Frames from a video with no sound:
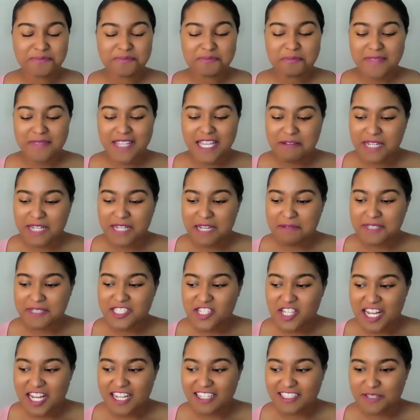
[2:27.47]
And when I would
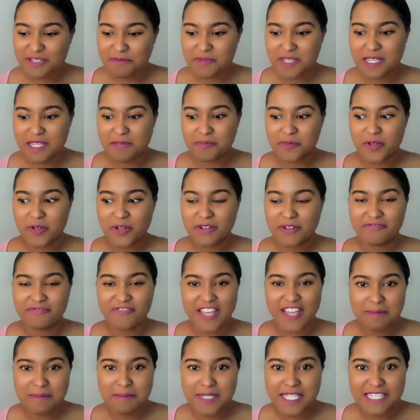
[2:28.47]
talk to people,
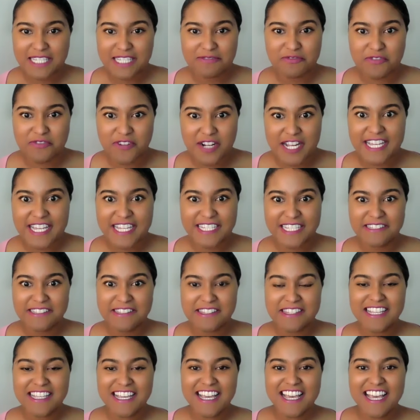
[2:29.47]
family and
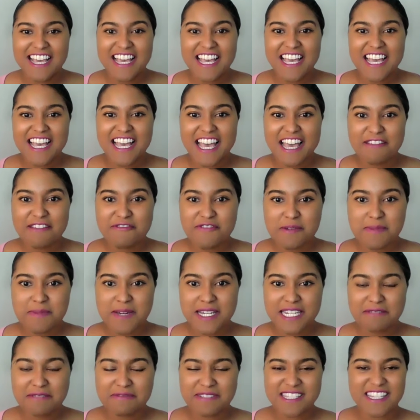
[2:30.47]
friends,
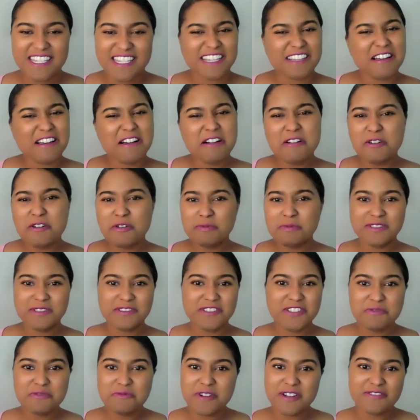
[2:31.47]
everybody was like, oh, well,
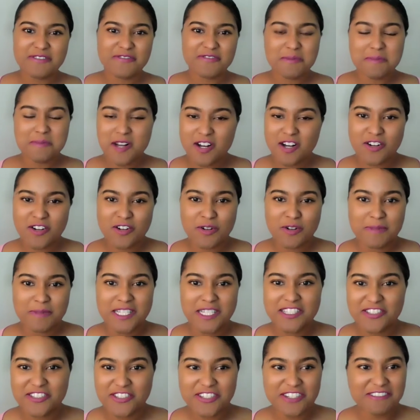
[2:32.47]
you work from home.
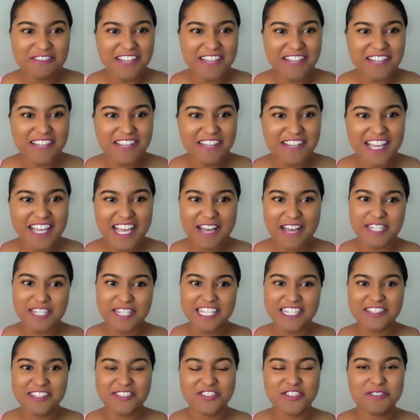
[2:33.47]
You don't have any
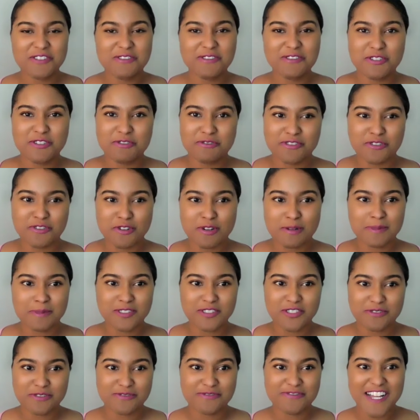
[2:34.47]
issues. You're normal.
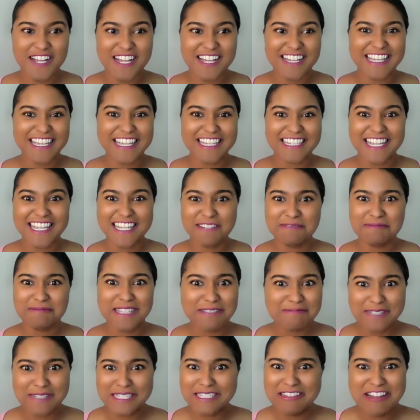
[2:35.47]
You're fine. I'm like,
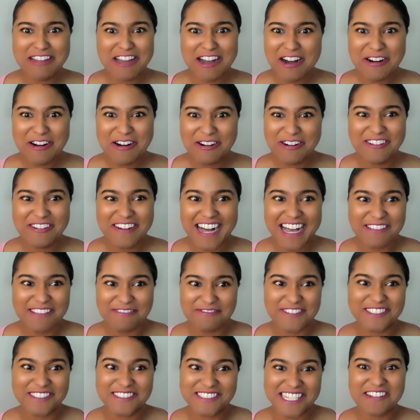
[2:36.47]
but no, I
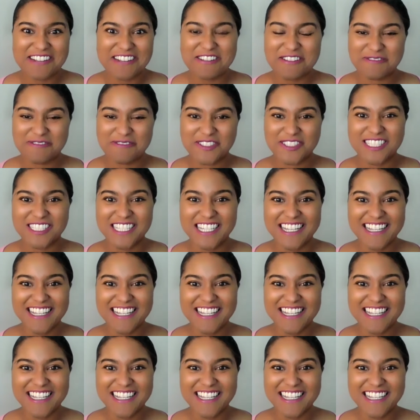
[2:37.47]
feel terrible.